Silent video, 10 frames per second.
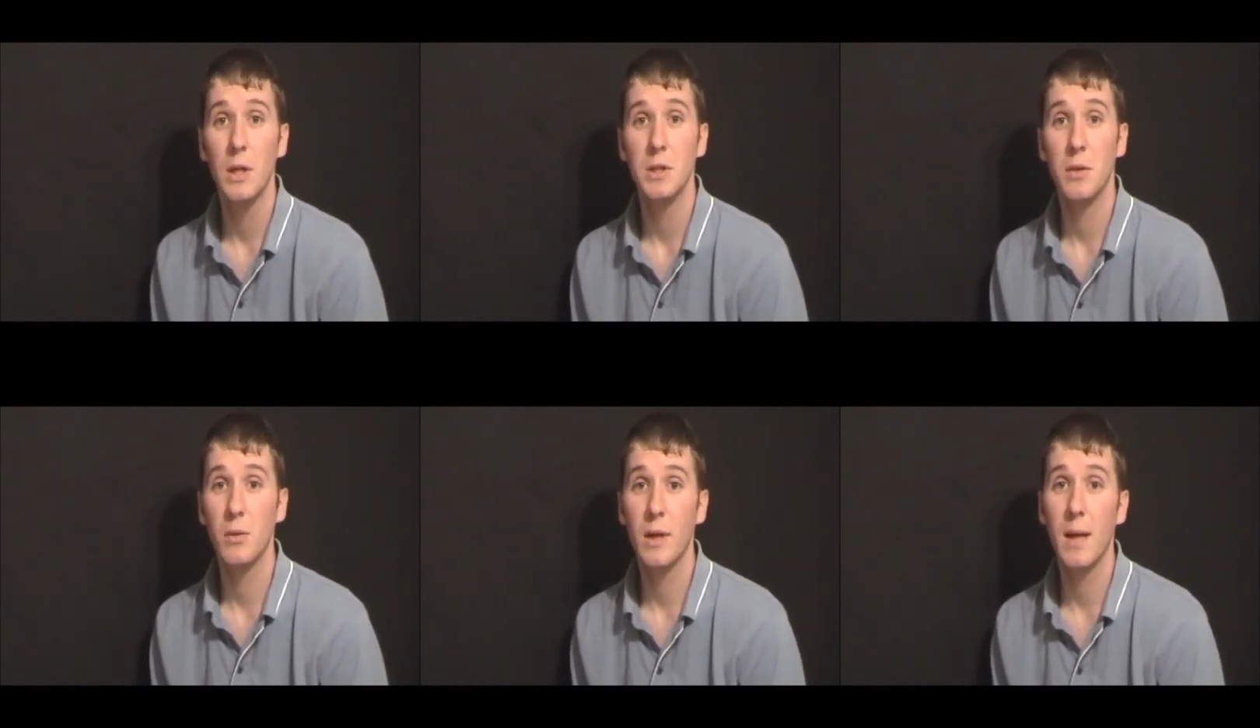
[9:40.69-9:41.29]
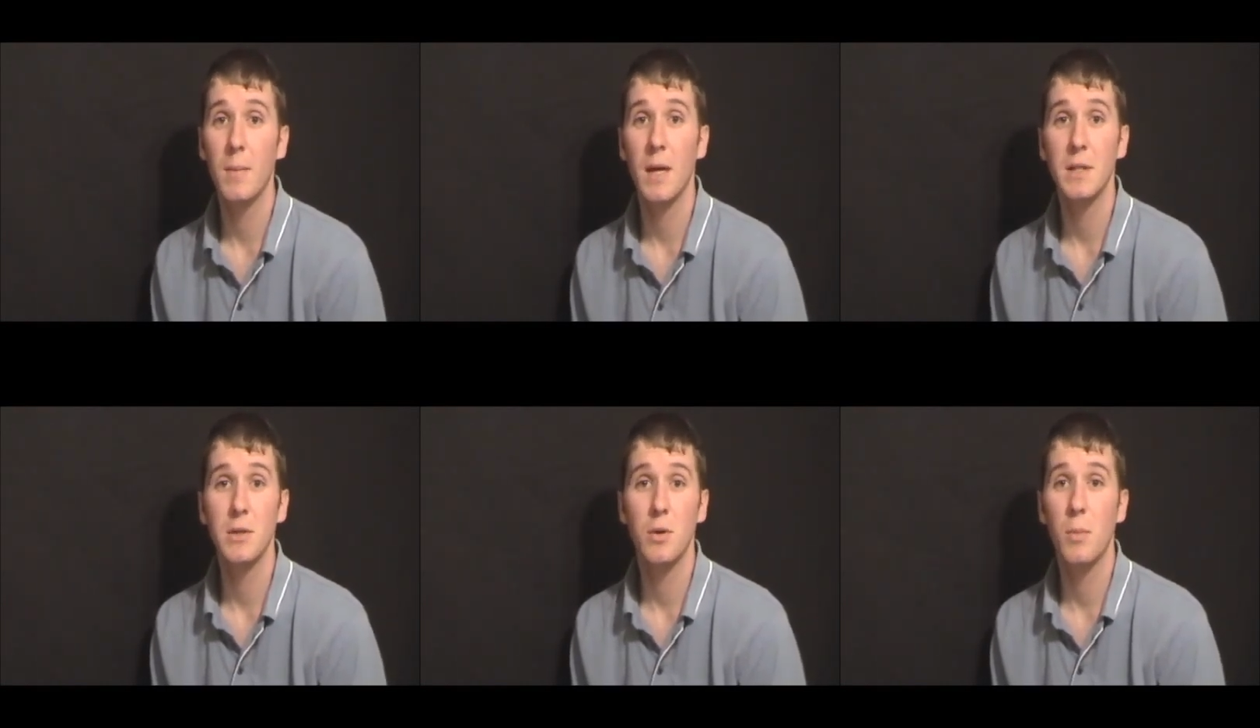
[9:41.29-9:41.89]
She threw game
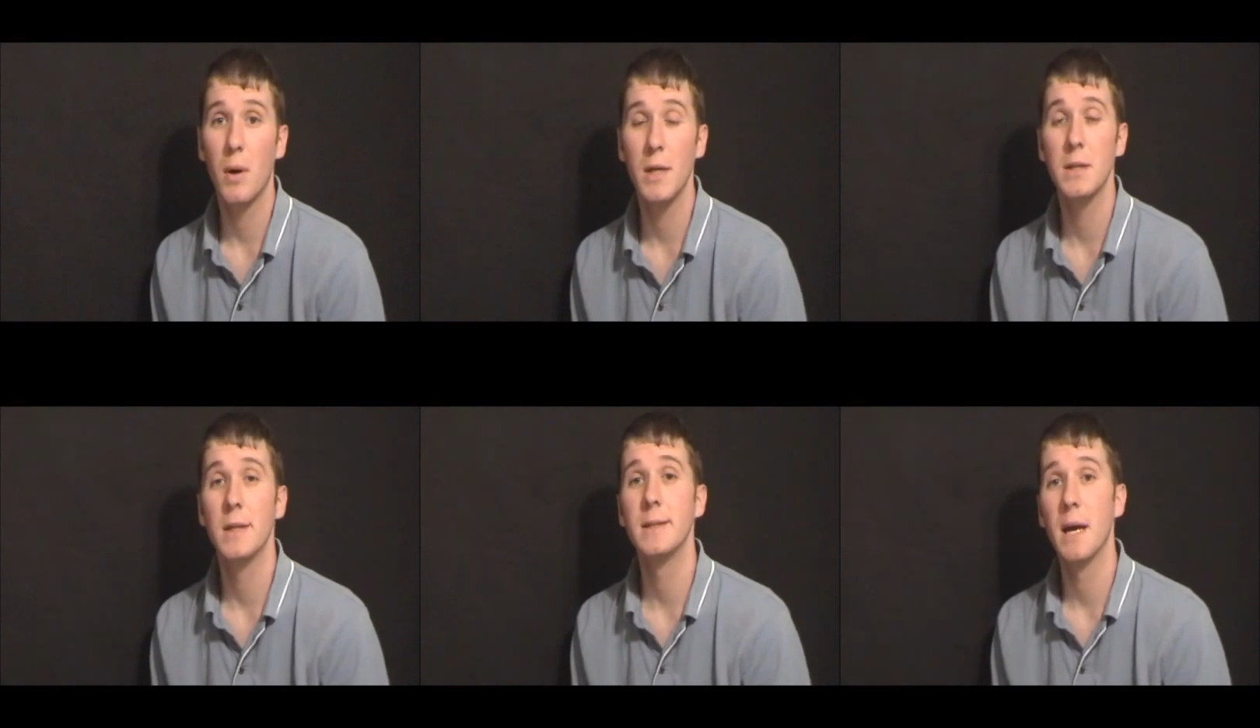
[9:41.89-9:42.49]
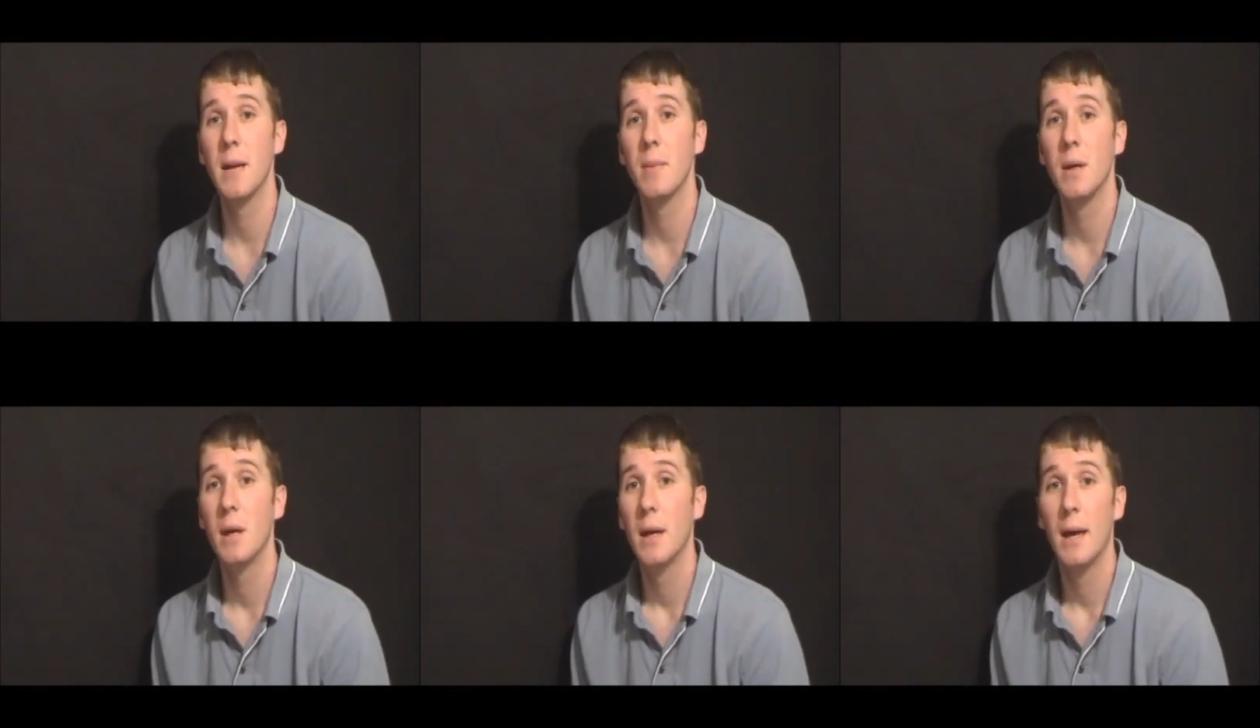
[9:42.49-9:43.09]
nights, she threw parties all the time,
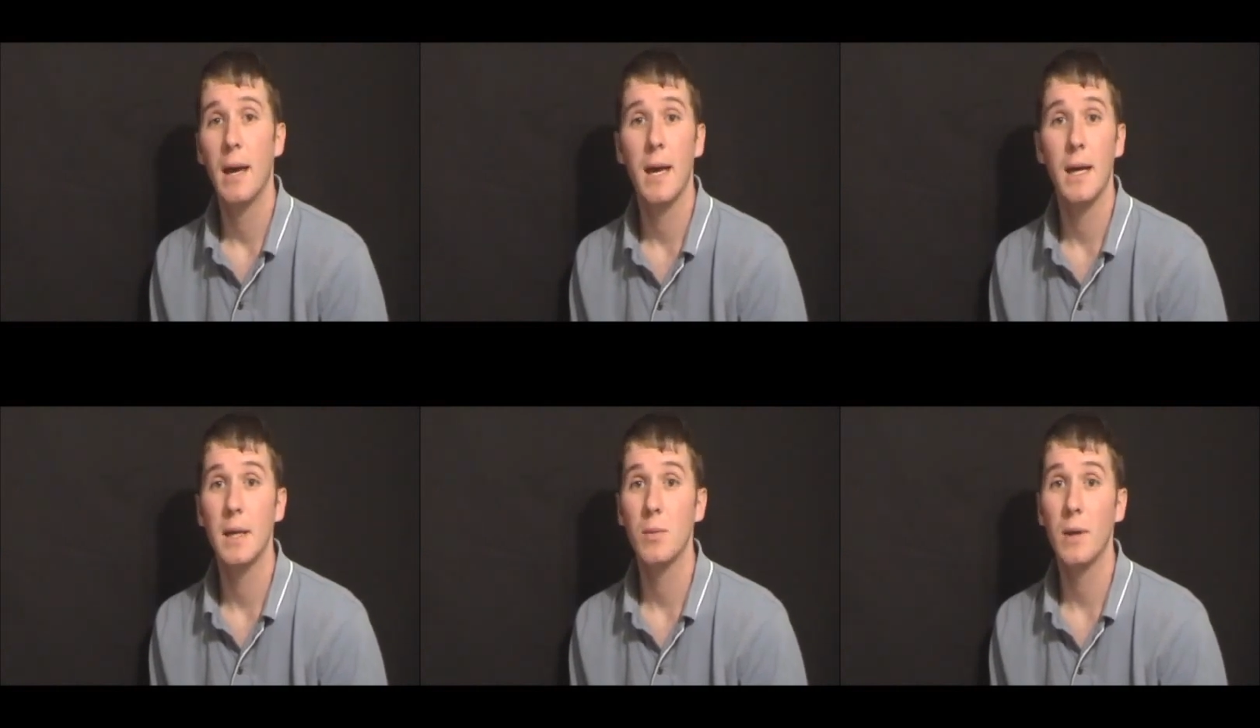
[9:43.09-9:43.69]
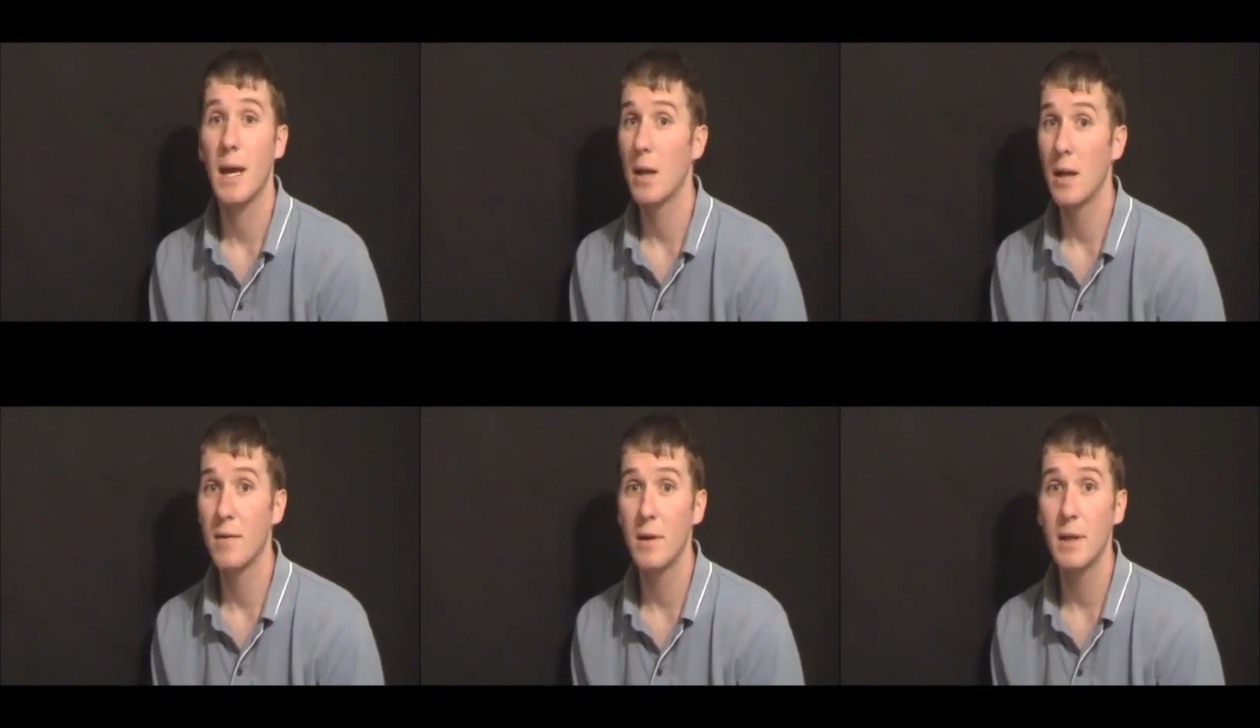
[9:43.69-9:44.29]
and we had a
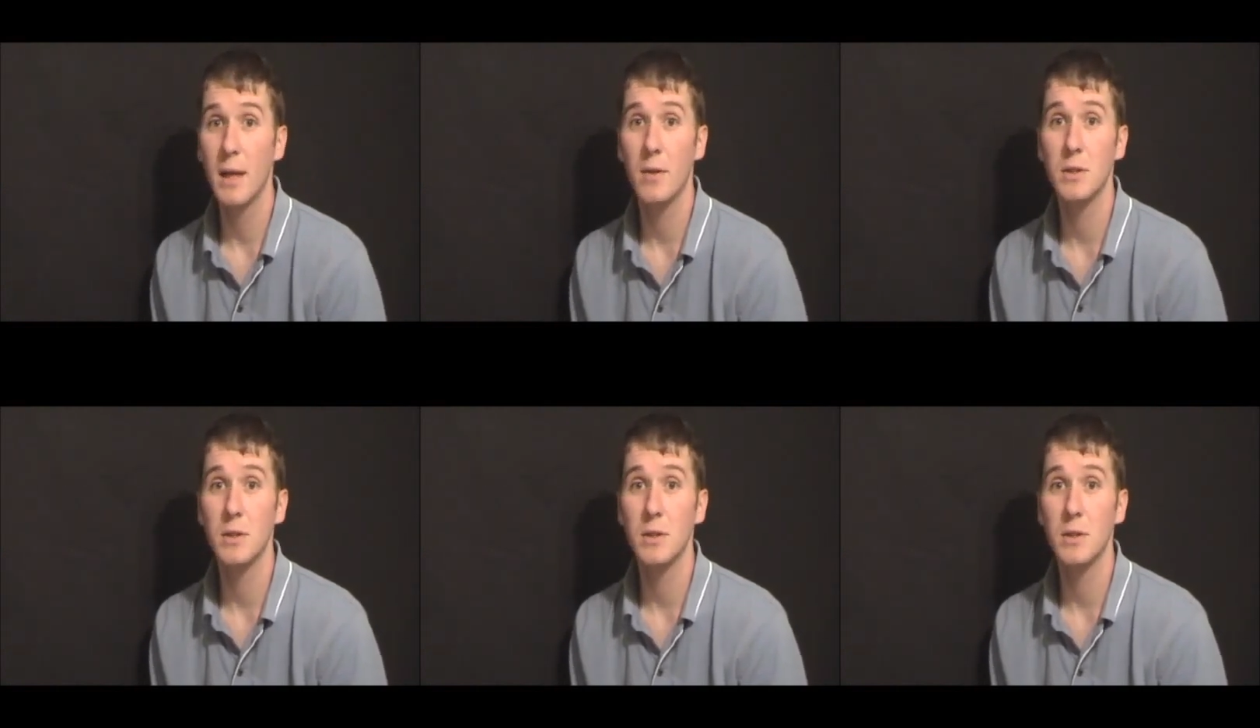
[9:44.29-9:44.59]
lot of fun together.